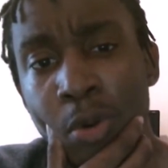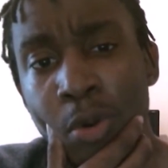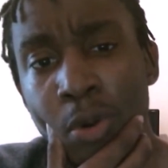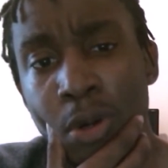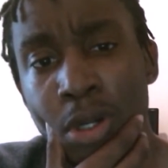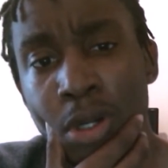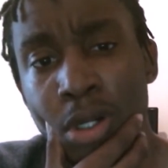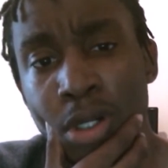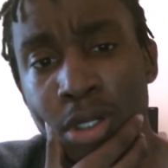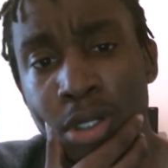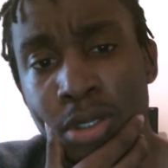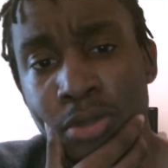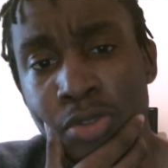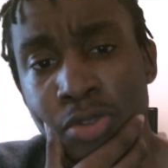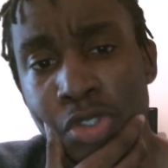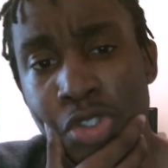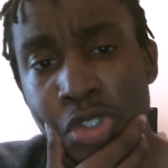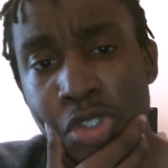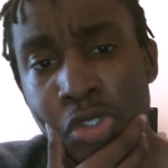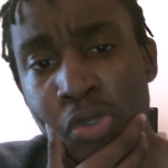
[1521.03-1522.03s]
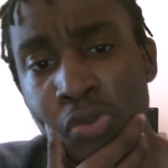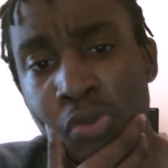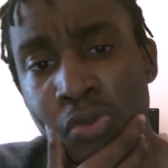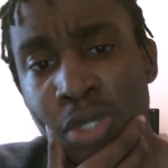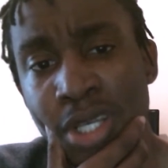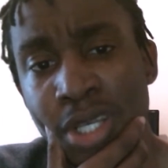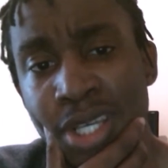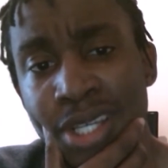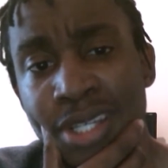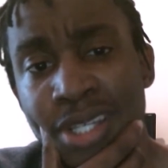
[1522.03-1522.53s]
or
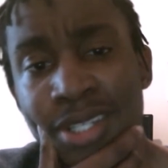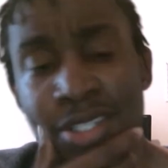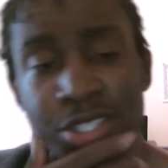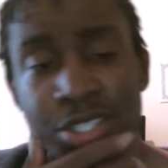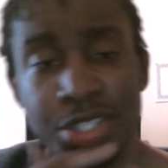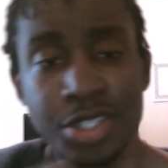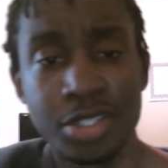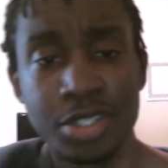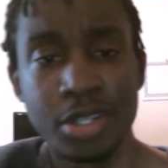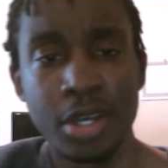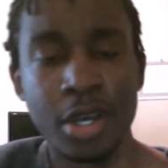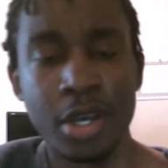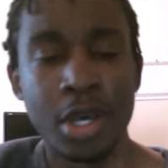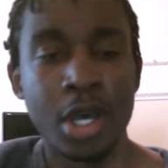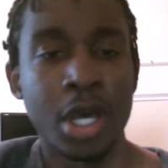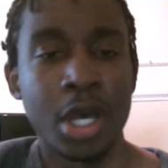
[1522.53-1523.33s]
June-ish,